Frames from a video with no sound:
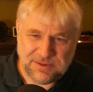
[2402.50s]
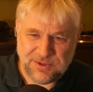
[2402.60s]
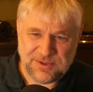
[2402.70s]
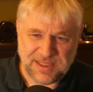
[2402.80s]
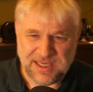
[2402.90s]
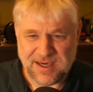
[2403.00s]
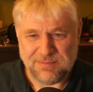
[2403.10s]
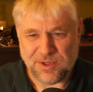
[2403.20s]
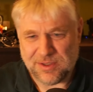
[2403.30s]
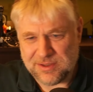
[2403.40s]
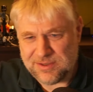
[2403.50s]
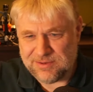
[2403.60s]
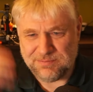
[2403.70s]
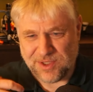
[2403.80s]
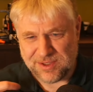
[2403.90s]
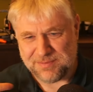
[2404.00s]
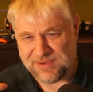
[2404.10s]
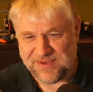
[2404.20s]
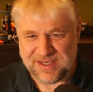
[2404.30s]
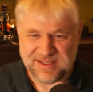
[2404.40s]
use an AI model to model
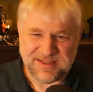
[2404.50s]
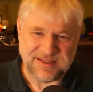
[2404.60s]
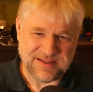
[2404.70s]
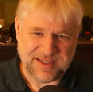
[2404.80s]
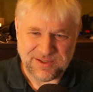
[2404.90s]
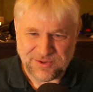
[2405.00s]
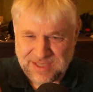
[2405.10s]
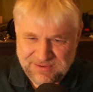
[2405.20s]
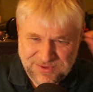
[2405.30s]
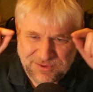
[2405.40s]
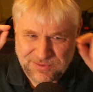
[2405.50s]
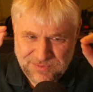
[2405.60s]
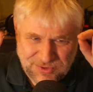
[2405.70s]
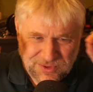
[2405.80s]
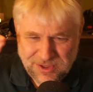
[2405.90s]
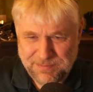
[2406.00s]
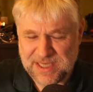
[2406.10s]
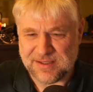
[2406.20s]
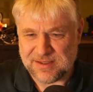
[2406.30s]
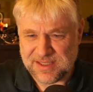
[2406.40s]
my face and I don't have to do all the
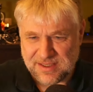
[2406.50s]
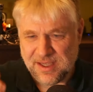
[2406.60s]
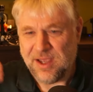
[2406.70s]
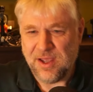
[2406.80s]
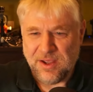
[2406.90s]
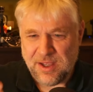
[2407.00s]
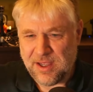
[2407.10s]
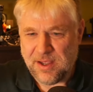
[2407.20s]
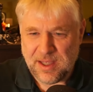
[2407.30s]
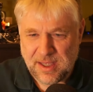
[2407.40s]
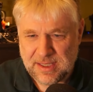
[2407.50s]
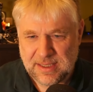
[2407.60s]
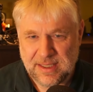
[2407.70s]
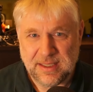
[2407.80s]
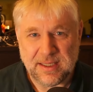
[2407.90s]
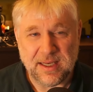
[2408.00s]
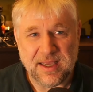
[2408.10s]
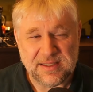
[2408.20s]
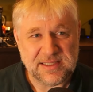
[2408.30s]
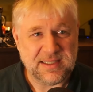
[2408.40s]
pixels. And, and then
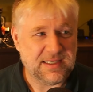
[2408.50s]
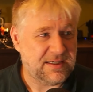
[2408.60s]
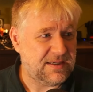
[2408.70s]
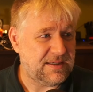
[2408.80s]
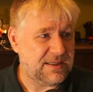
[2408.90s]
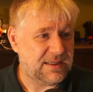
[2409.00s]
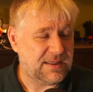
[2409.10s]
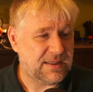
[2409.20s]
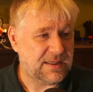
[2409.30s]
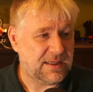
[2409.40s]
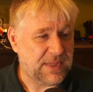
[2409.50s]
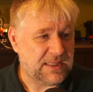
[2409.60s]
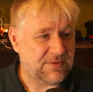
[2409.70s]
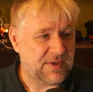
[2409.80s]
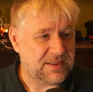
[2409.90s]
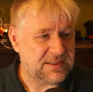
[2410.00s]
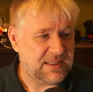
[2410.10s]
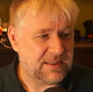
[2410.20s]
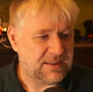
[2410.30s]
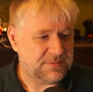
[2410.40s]
last year, end of last
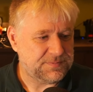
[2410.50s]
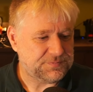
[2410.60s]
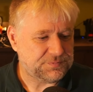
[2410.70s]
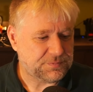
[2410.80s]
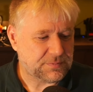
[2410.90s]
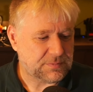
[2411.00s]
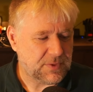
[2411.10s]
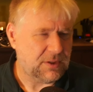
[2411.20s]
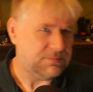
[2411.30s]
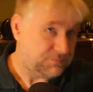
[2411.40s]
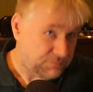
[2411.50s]
year, no,